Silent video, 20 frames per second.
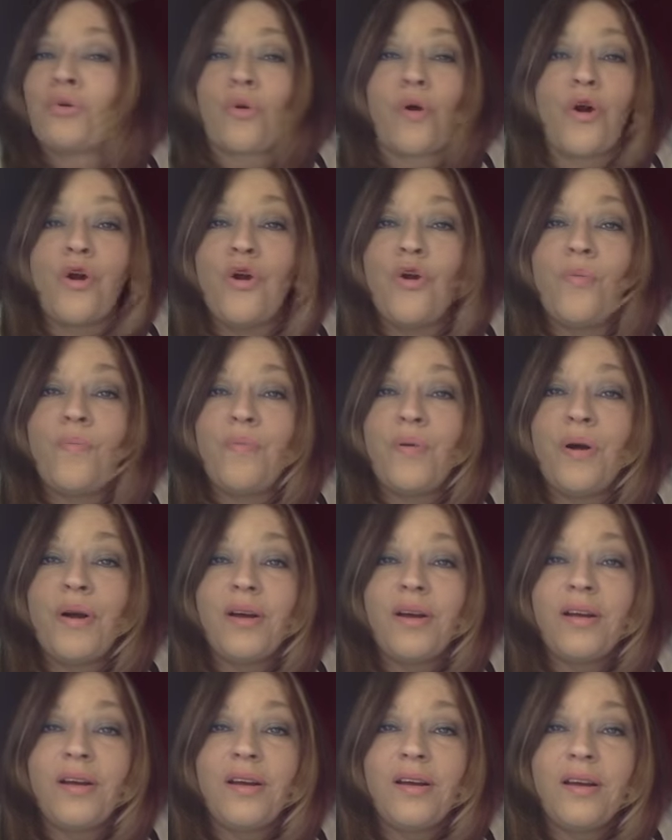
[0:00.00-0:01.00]
group
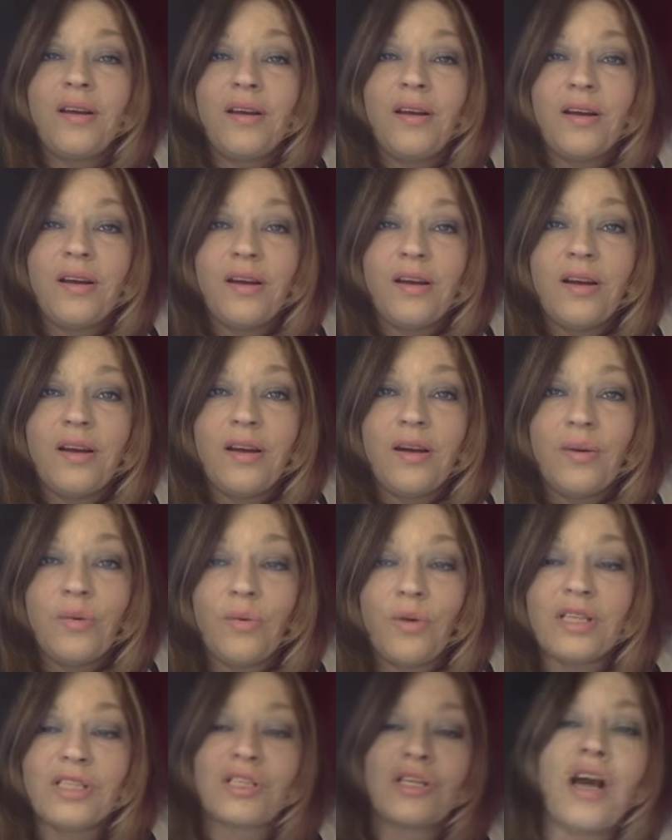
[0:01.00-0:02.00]

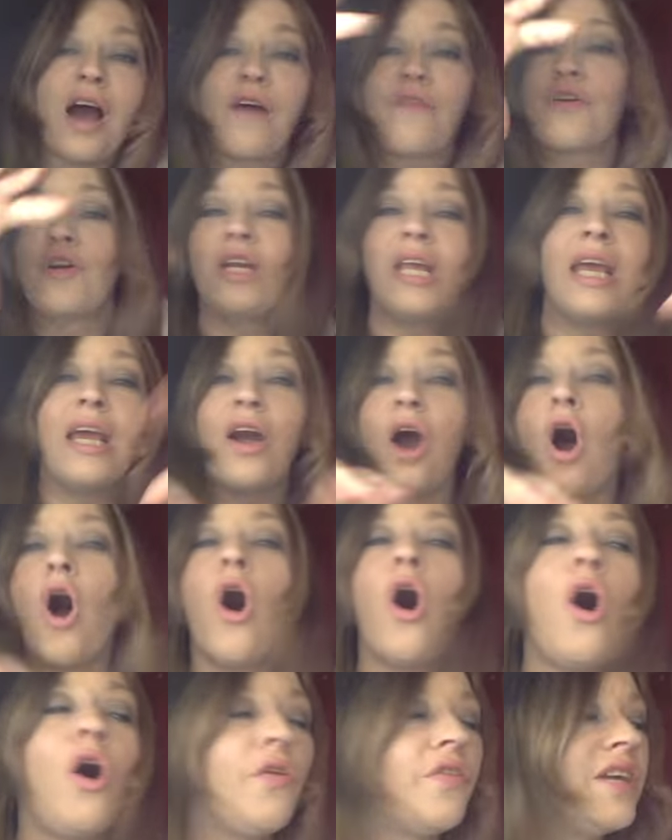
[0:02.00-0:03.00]
was governing
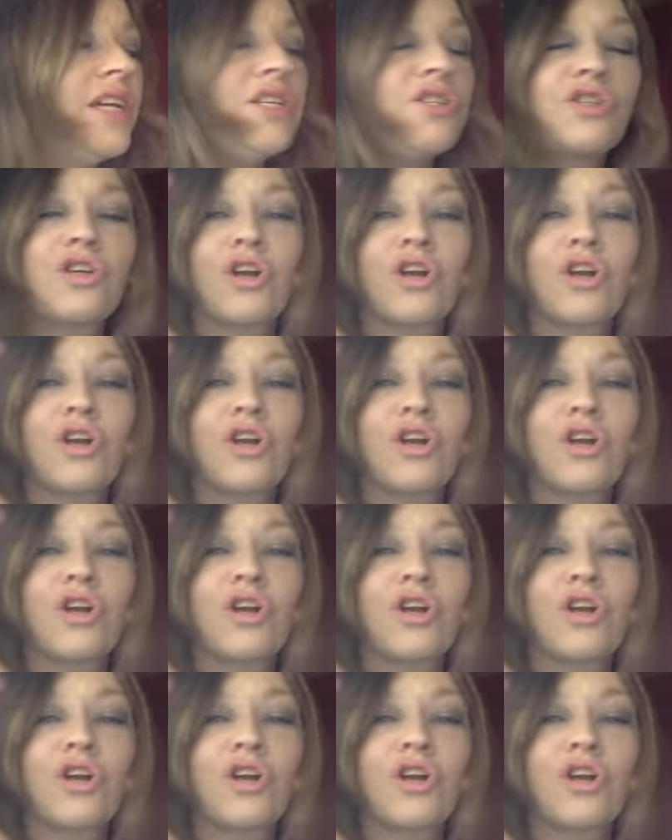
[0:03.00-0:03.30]
all these